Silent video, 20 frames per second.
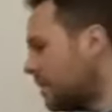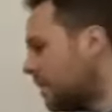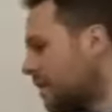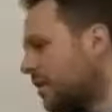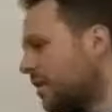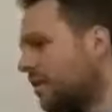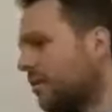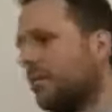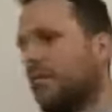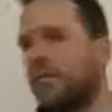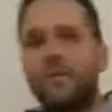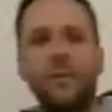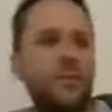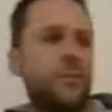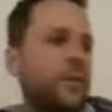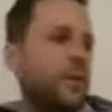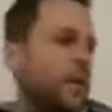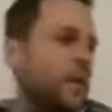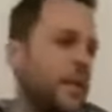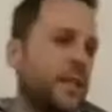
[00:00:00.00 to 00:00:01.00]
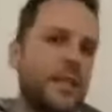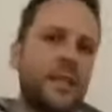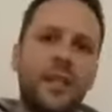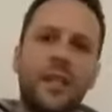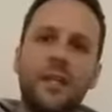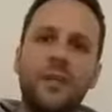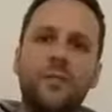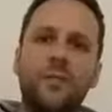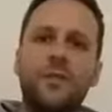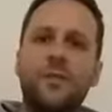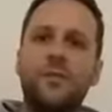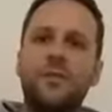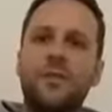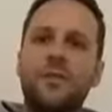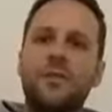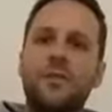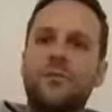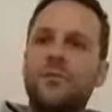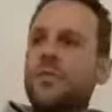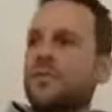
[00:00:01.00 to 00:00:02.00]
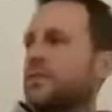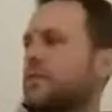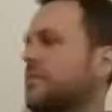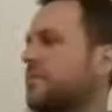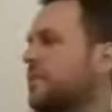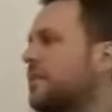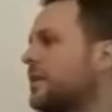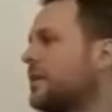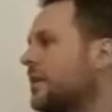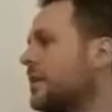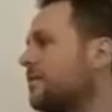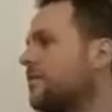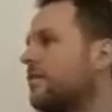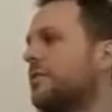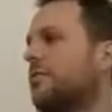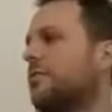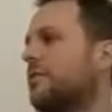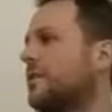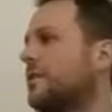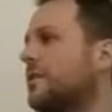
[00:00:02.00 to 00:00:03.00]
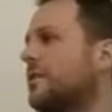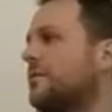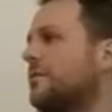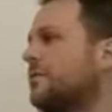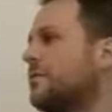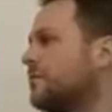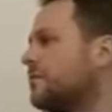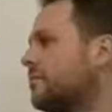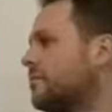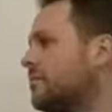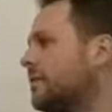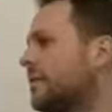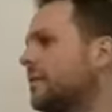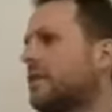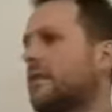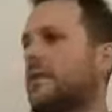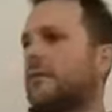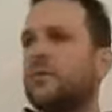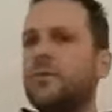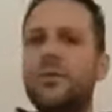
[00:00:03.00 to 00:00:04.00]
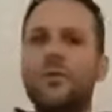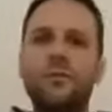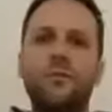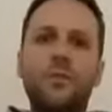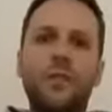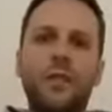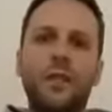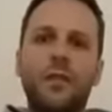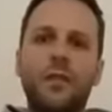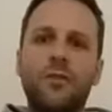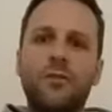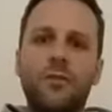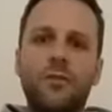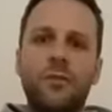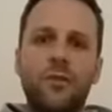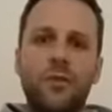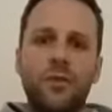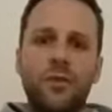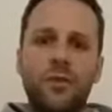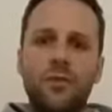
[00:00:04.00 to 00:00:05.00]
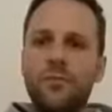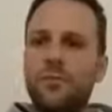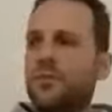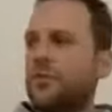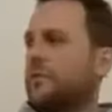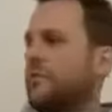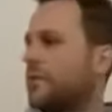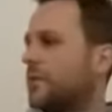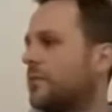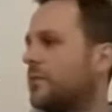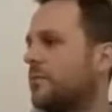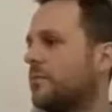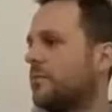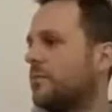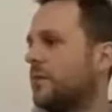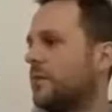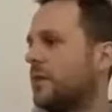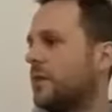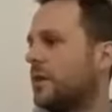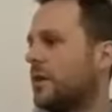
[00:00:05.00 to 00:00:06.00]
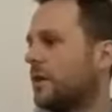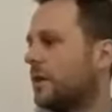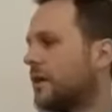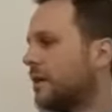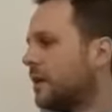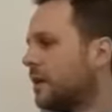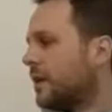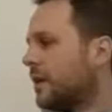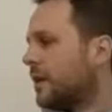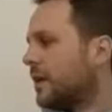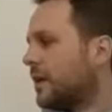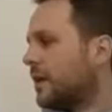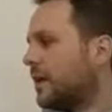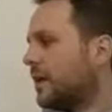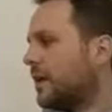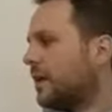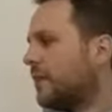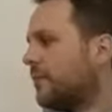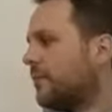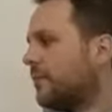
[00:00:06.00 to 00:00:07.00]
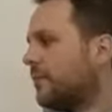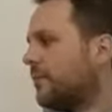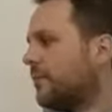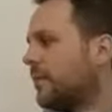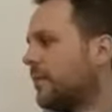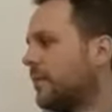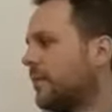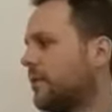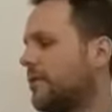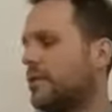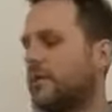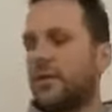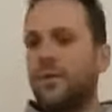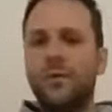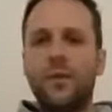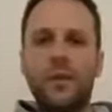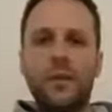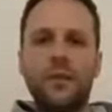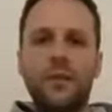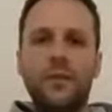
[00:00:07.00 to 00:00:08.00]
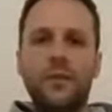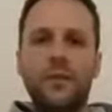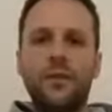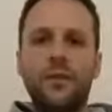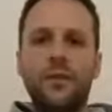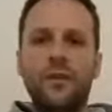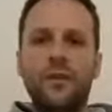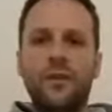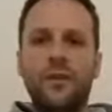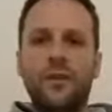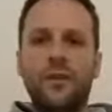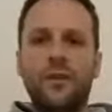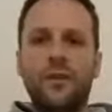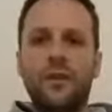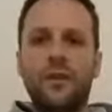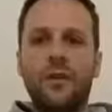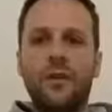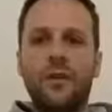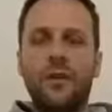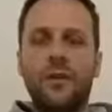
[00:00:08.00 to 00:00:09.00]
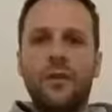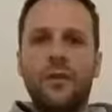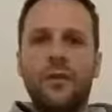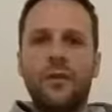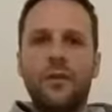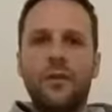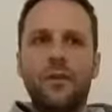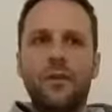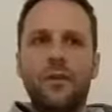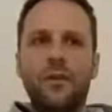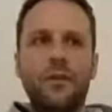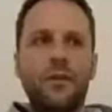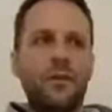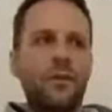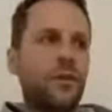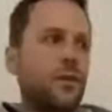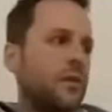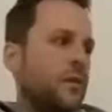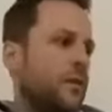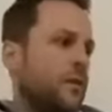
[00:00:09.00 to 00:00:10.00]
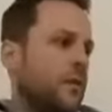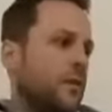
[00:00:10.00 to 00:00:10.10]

I can't remember exactly what it was. It was something like I've got it written down somewhere. It was something like growth comes from um, doing the the